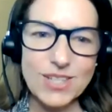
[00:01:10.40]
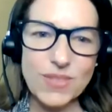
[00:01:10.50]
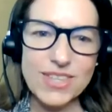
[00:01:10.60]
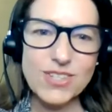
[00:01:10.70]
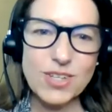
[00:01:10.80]

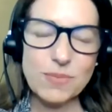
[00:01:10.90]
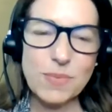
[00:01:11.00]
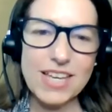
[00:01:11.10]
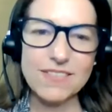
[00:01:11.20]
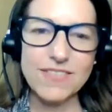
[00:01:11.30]
So this could
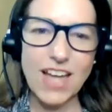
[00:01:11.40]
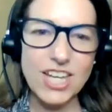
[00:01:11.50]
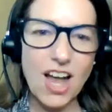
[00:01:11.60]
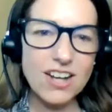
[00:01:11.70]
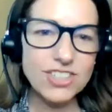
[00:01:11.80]
be a
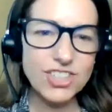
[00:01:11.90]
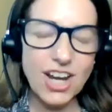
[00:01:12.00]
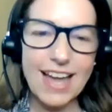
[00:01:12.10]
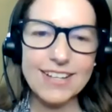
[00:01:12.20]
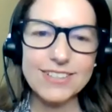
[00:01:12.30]
young
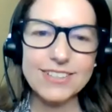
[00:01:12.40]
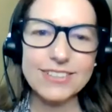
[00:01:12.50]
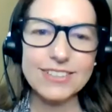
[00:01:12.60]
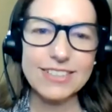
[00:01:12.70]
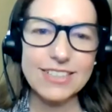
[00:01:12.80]

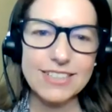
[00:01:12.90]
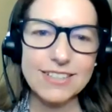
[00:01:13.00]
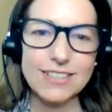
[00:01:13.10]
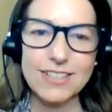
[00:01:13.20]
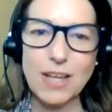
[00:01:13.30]
child,
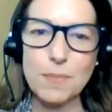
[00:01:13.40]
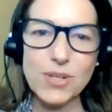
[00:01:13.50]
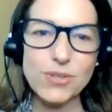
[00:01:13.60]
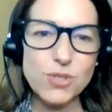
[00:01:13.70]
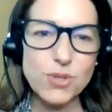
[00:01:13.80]

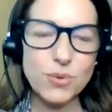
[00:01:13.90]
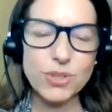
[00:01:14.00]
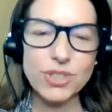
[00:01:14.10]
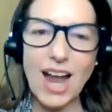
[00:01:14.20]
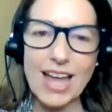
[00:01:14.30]
middle
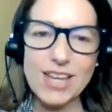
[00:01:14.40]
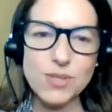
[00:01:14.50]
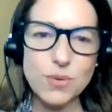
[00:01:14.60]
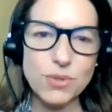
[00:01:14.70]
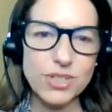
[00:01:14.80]
schooler, high
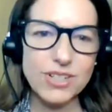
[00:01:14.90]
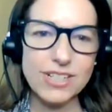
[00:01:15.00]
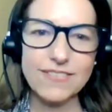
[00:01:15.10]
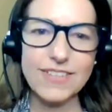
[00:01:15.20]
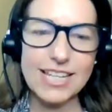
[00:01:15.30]

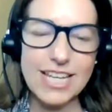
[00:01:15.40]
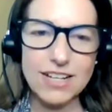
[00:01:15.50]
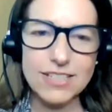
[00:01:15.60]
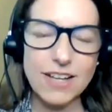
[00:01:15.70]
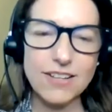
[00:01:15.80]
schooler, even a
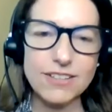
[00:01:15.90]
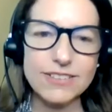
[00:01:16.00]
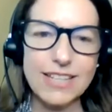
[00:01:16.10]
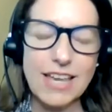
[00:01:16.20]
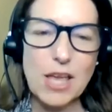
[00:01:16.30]
young
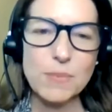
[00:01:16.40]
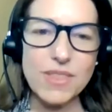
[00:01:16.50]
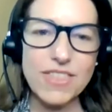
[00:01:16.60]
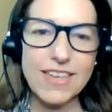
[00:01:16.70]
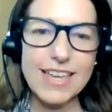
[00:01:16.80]
adult,
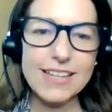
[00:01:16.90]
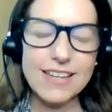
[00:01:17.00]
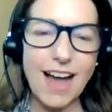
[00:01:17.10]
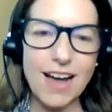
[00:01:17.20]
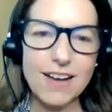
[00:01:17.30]
but
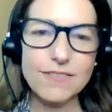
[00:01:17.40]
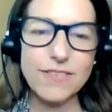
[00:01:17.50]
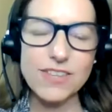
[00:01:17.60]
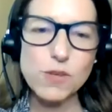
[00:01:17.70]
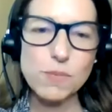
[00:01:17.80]
think
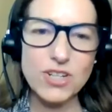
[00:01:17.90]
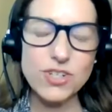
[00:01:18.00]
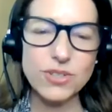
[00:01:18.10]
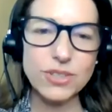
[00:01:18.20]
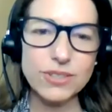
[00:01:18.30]
of a
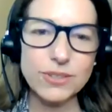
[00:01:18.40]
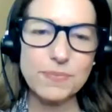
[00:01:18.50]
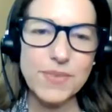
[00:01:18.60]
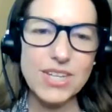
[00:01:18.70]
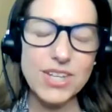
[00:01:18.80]

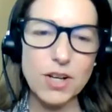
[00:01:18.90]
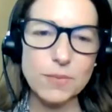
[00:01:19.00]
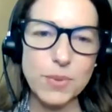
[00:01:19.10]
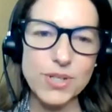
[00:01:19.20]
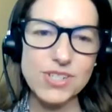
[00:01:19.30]
special
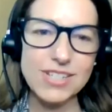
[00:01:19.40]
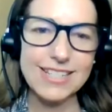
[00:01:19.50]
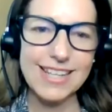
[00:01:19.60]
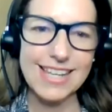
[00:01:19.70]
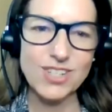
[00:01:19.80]
young
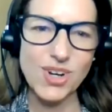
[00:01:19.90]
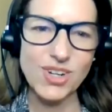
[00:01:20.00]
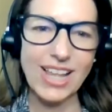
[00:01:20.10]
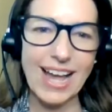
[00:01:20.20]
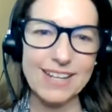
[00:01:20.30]
person in
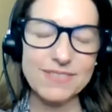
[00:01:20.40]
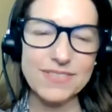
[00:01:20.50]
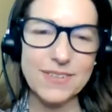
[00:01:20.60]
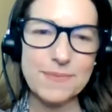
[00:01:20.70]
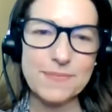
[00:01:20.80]
your life.